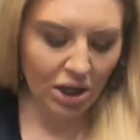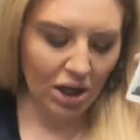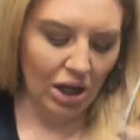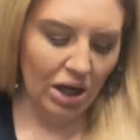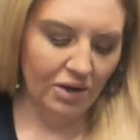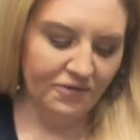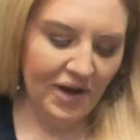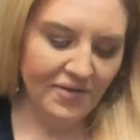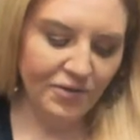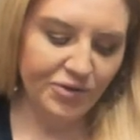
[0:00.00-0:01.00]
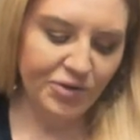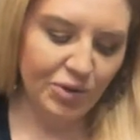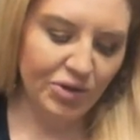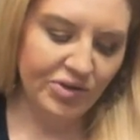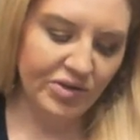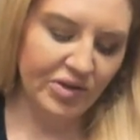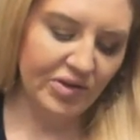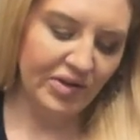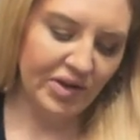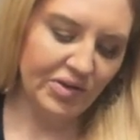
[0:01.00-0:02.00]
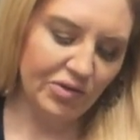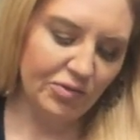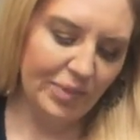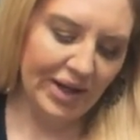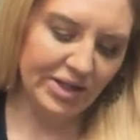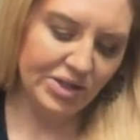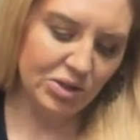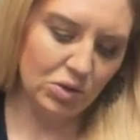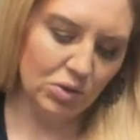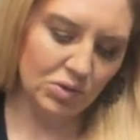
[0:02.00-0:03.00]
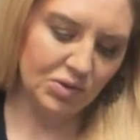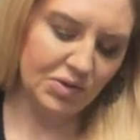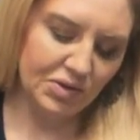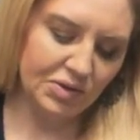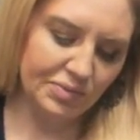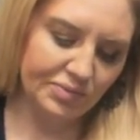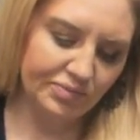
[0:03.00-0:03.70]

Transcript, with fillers: Uh, five of Swords and the Six of Pentacles